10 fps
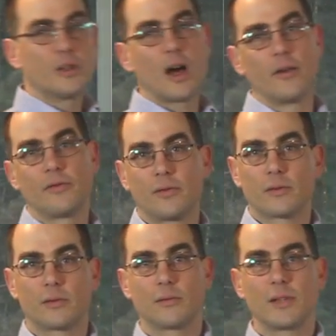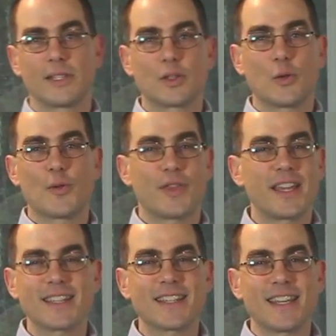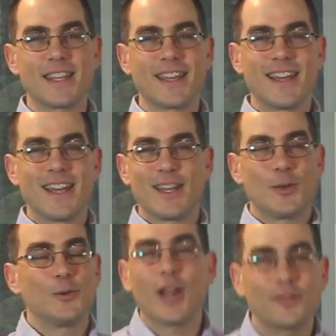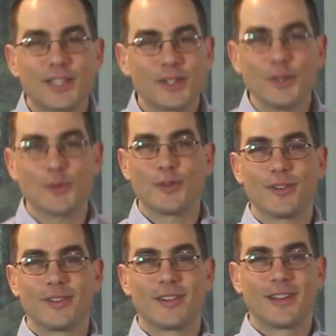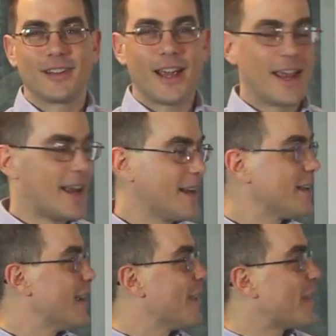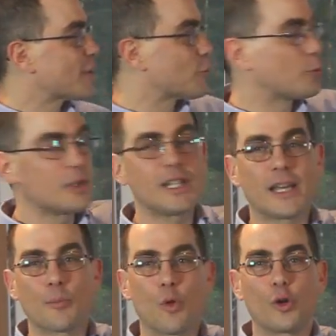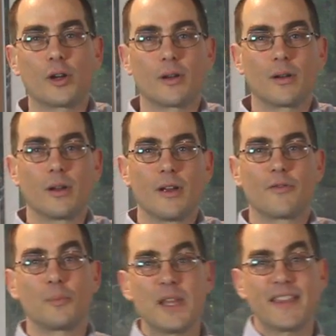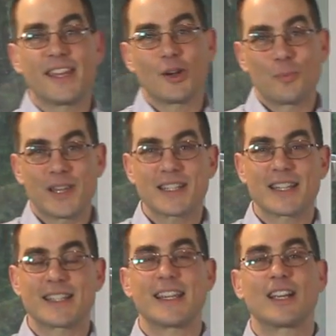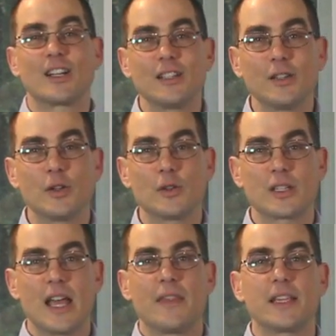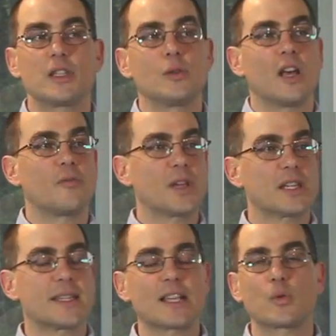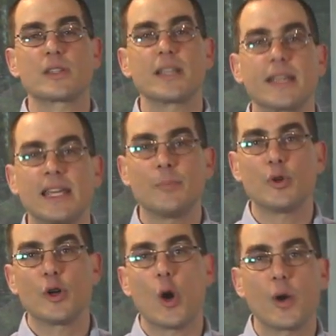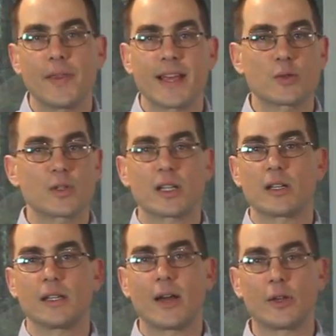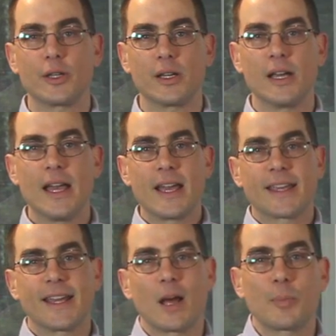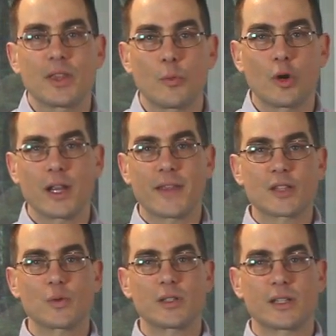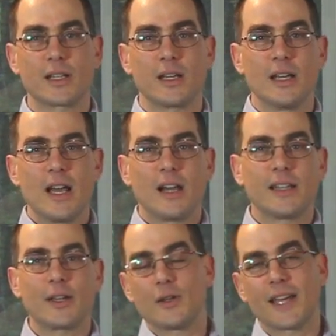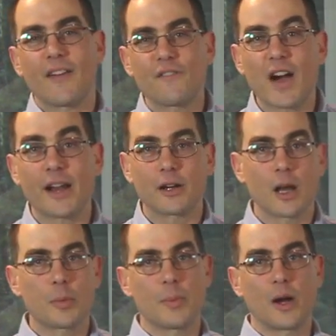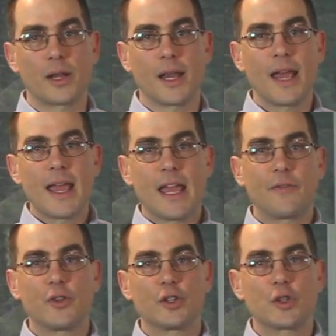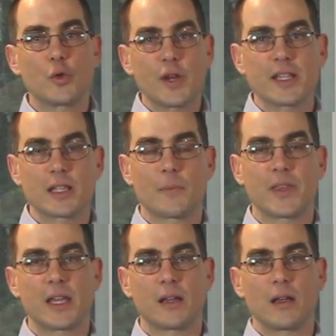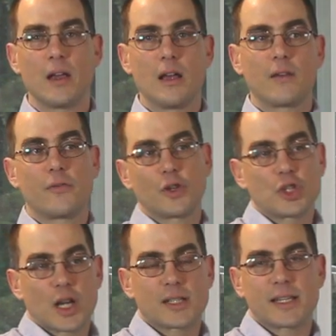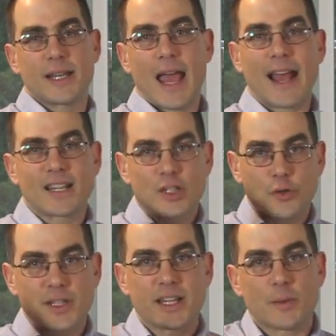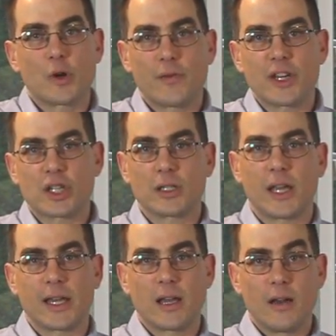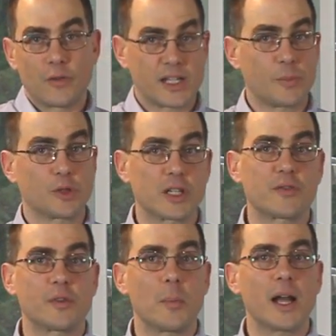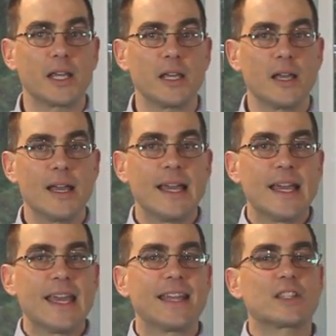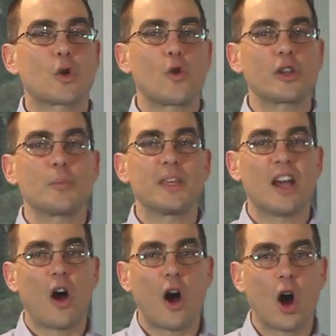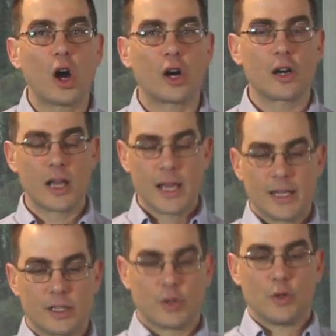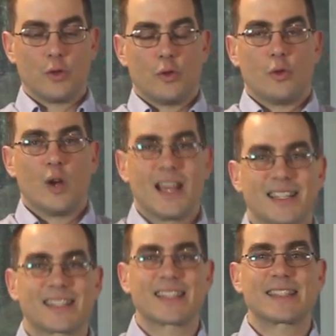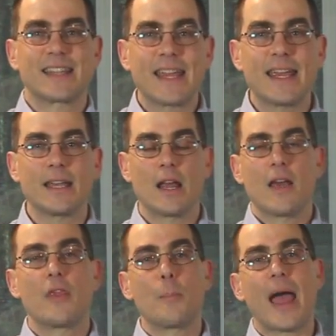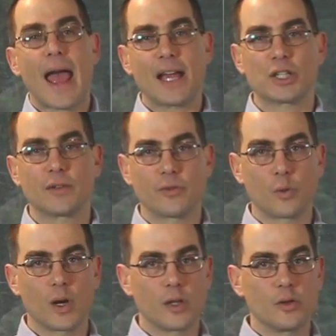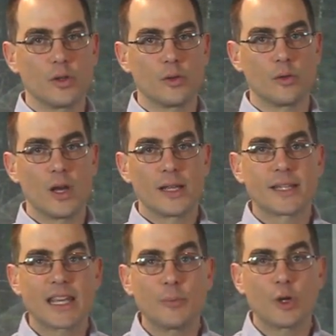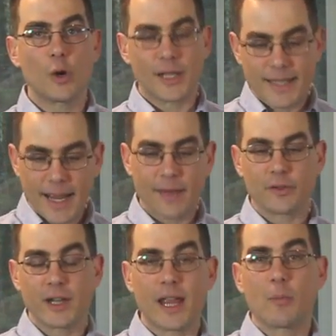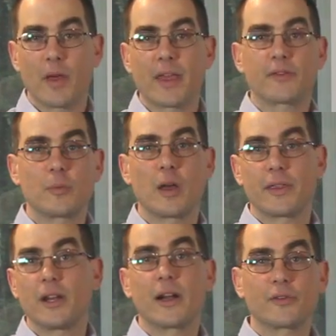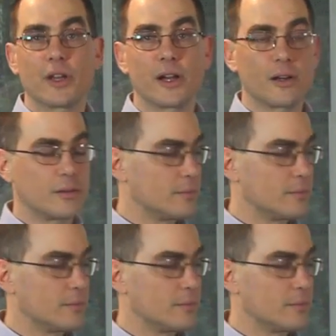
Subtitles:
love. So things that you love to do. And that's really important for me, that your business includes things you love, because that's what's going to keep you going. That's what's going to allow you to get up in the morning. That's what's going to allow you to get fired up about it. If you're doing something for just an extrinsic motivation, like, for example, just for money, it's going to be hard to sustain the passion for what you do to keep you going day after day, month after month, year after year.